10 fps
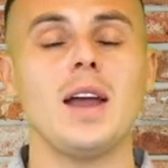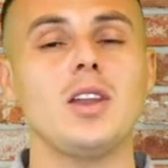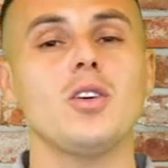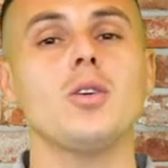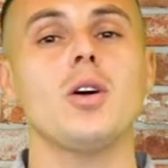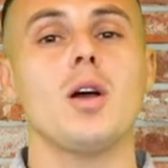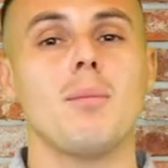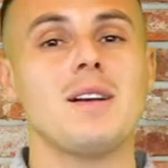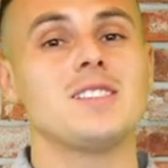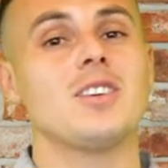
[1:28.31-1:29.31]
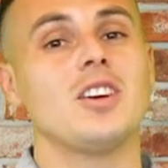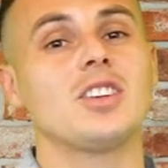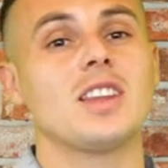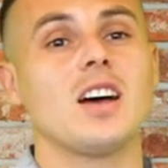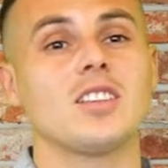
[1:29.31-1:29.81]
I know my
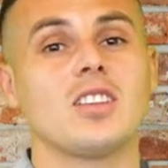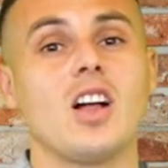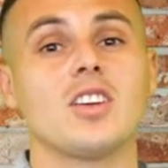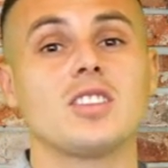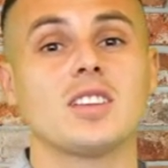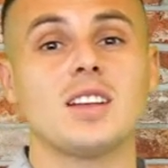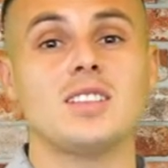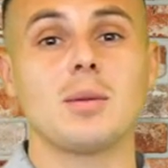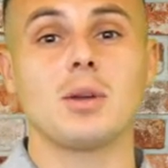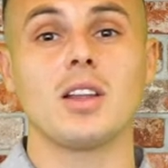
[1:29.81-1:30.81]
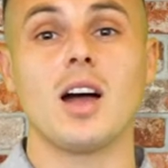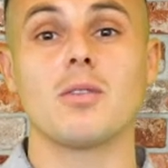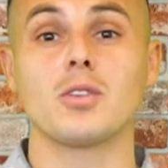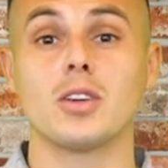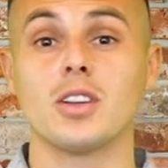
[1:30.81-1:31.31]
$700,000 is going to take me a
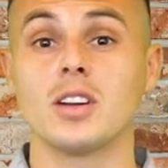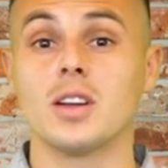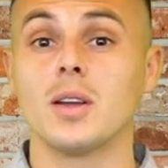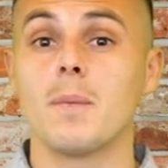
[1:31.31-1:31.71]
lot further.